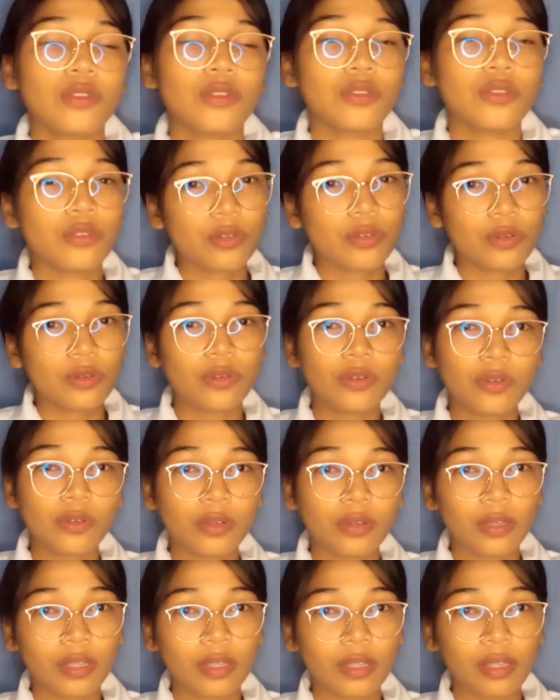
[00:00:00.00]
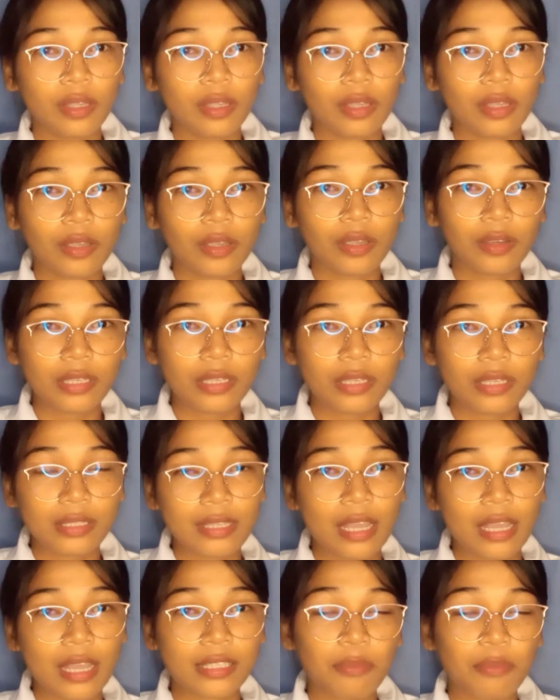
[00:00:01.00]
Here is the example of
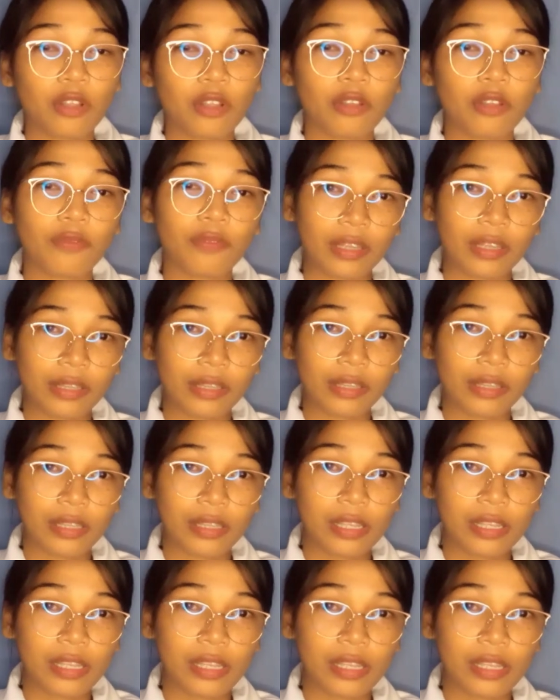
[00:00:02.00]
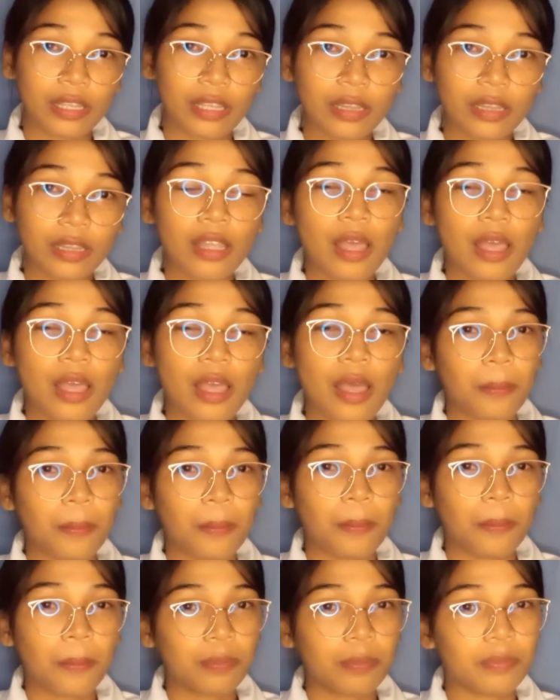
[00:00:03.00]
ideal
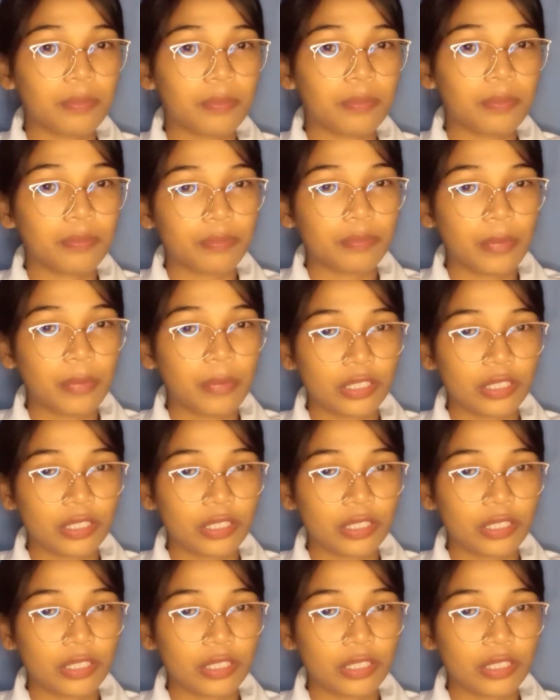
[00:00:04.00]
batch reactor.